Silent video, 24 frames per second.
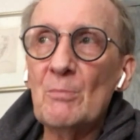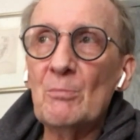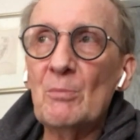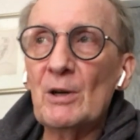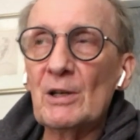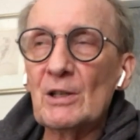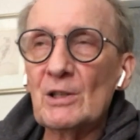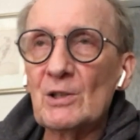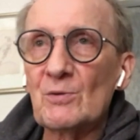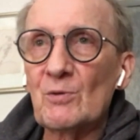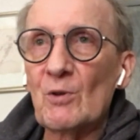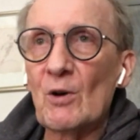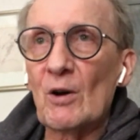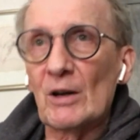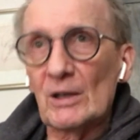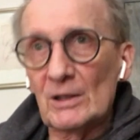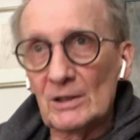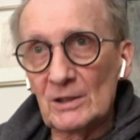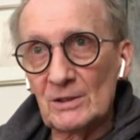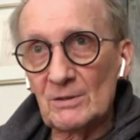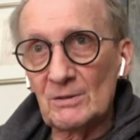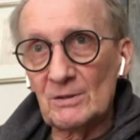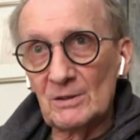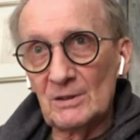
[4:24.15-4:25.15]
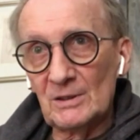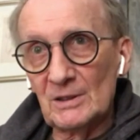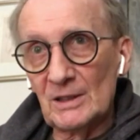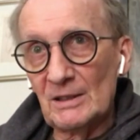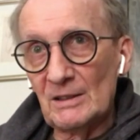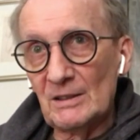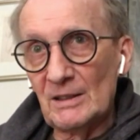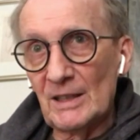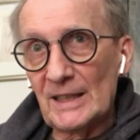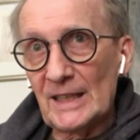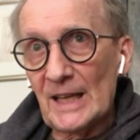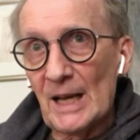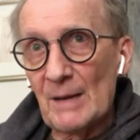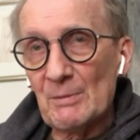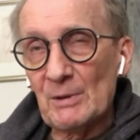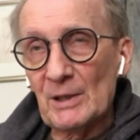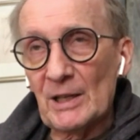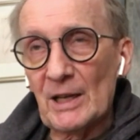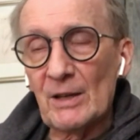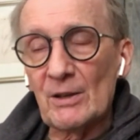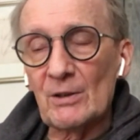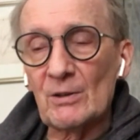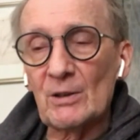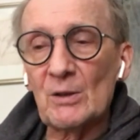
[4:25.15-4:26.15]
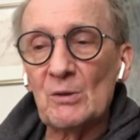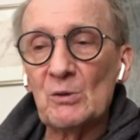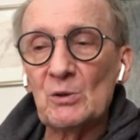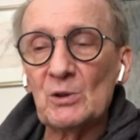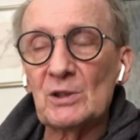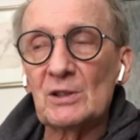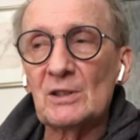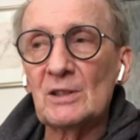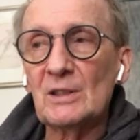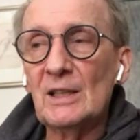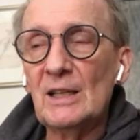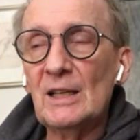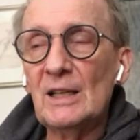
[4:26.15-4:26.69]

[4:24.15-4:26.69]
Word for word: But as far as They Came Together, it was